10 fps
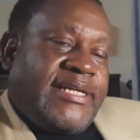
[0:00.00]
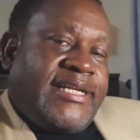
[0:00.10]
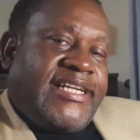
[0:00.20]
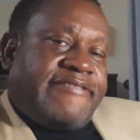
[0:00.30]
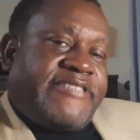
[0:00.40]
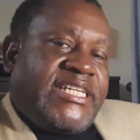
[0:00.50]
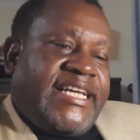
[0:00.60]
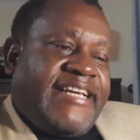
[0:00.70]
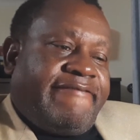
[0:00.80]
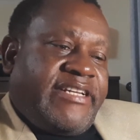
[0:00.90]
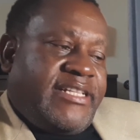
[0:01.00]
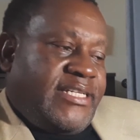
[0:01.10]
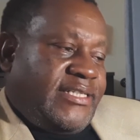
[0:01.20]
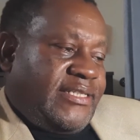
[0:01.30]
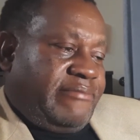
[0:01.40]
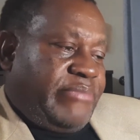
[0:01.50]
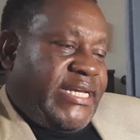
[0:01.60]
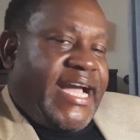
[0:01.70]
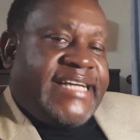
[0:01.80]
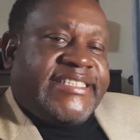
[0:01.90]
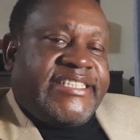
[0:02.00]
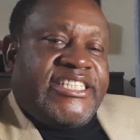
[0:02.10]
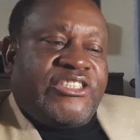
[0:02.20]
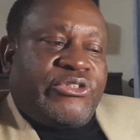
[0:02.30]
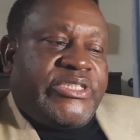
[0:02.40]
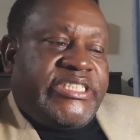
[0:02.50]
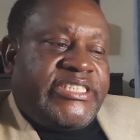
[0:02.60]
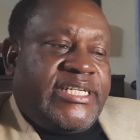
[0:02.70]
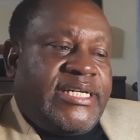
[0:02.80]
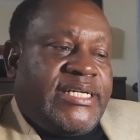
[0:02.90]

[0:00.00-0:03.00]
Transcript: left everything behind in Rhodesia.